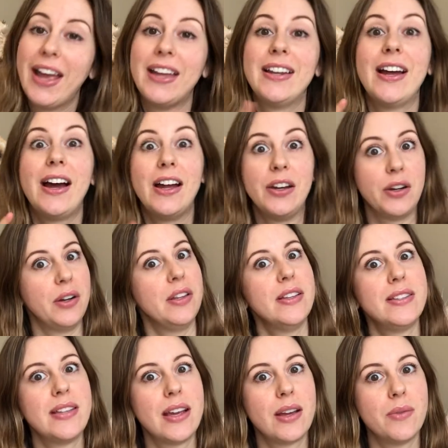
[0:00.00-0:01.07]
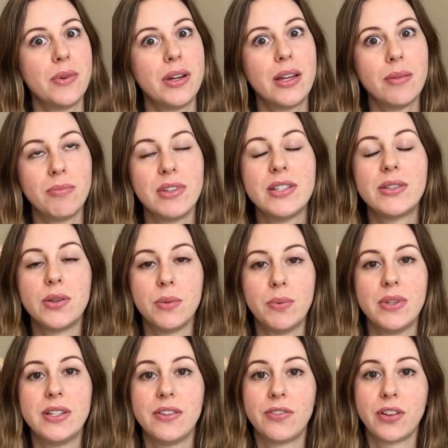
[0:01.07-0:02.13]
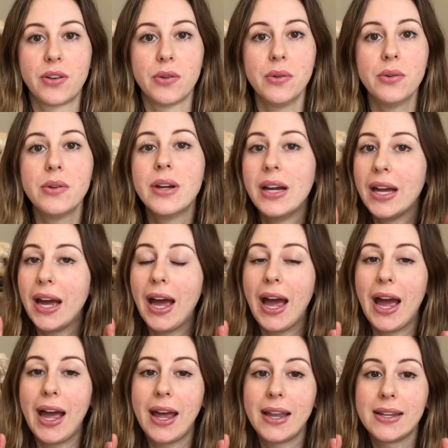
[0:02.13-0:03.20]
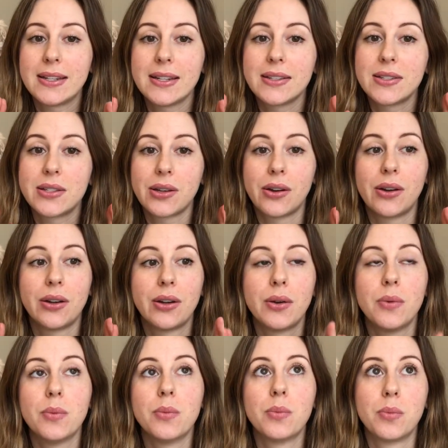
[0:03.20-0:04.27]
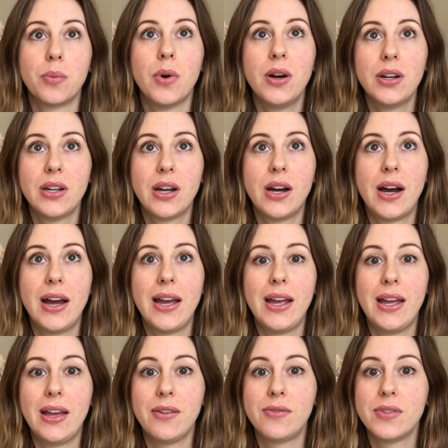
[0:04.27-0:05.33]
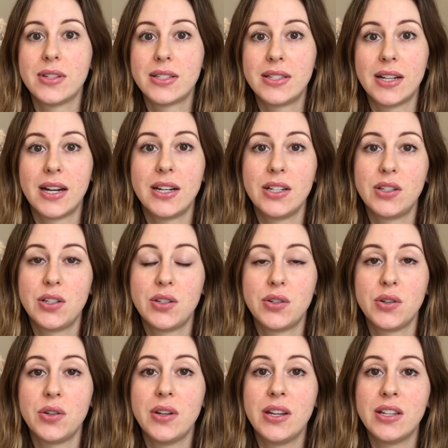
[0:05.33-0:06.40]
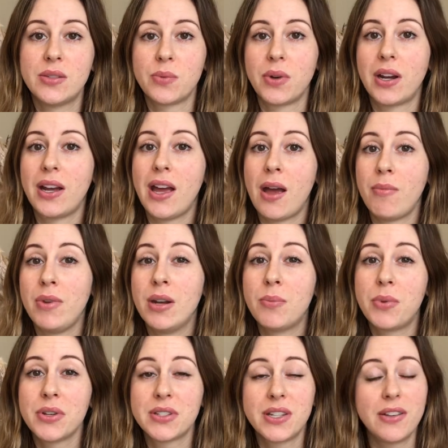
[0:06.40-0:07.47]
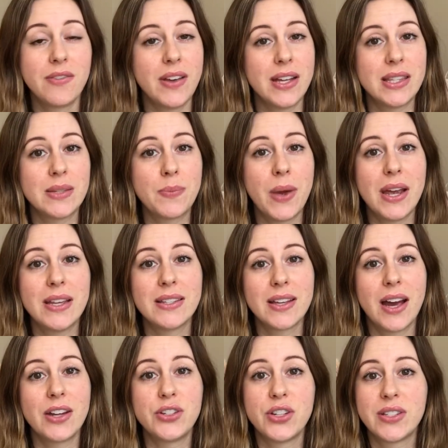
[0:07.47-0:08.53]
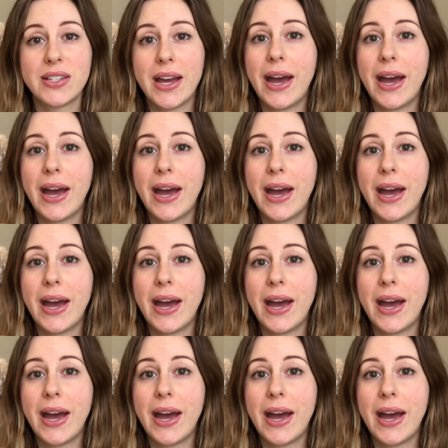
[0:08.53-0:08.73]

And I know the second one can be super difficult, and so what I have started to do is when I am in a positive headspace, I just